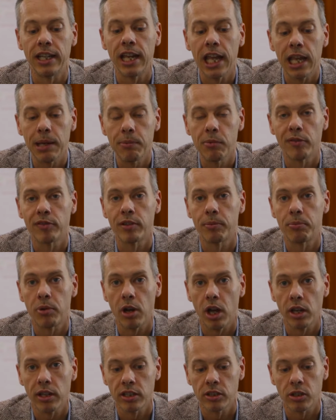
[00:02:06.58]
name of the
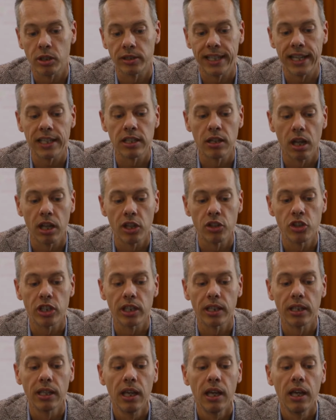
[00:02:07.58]
product or
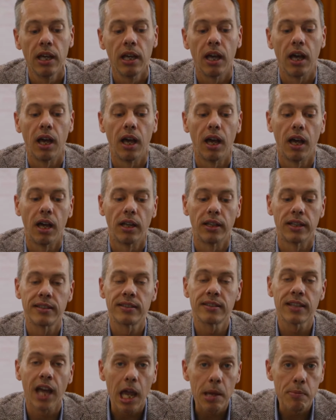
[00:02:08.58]
technology, the
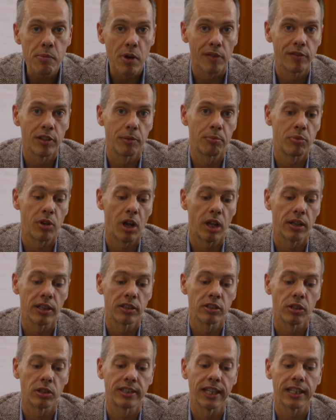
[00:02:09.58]
type of the
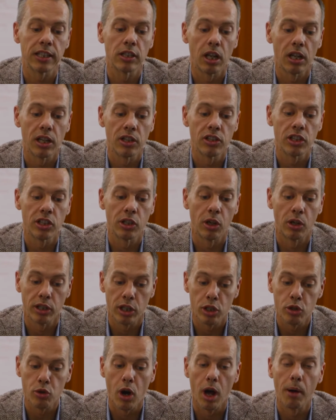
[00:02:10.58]
product or technology or
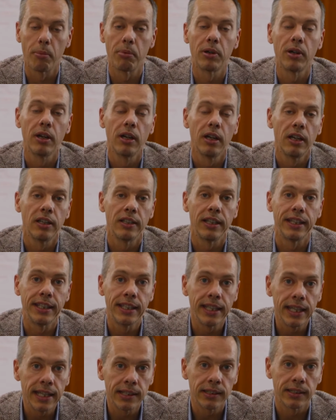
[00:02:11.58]
the crop, the
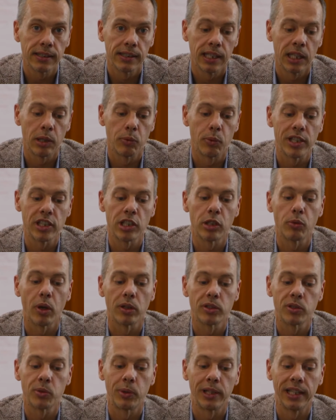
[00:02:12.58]
year in which it
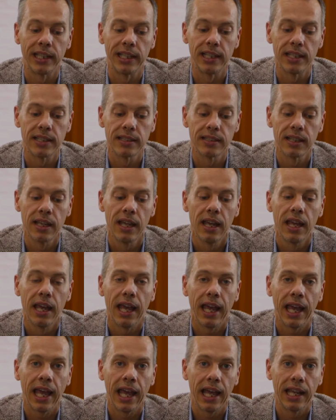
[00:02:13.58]
was released,
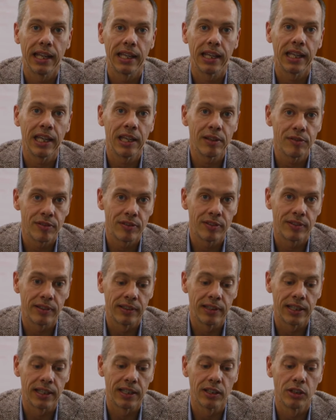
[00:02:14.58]
and if
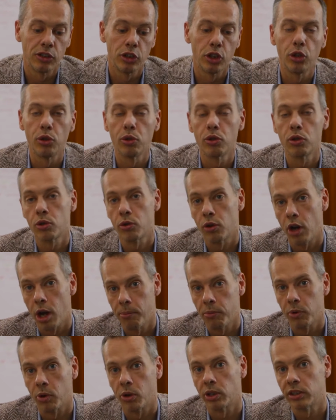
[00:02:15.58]
the new
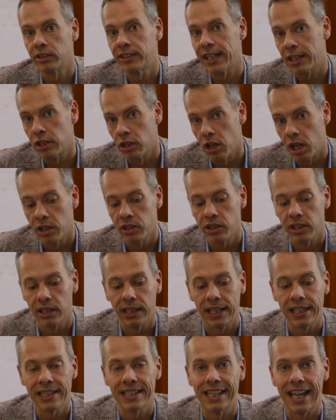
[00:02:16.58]
crop or
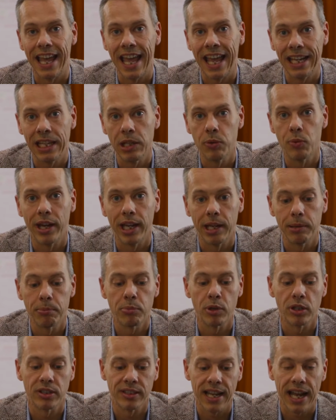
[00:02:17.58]
technology is in any way
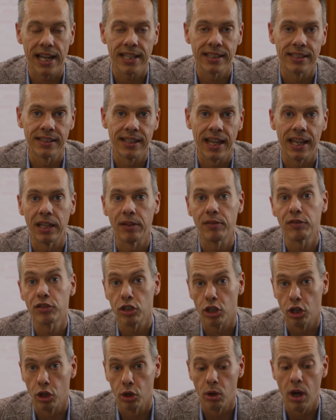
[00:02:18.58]
protected, and if
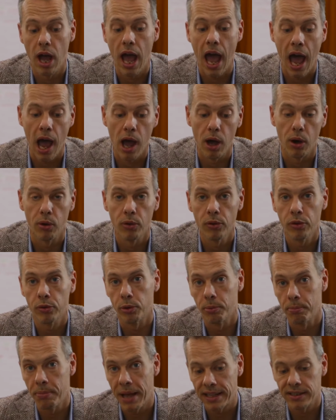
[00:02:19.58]
so, how,
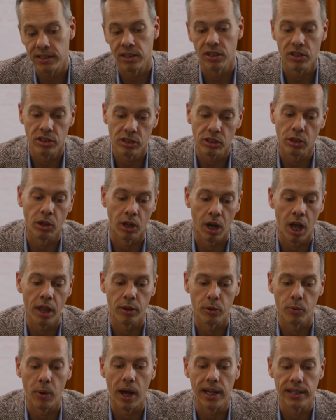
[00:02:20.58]
through patents or
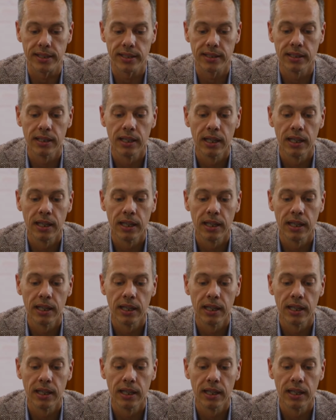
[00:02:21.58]
otherwise.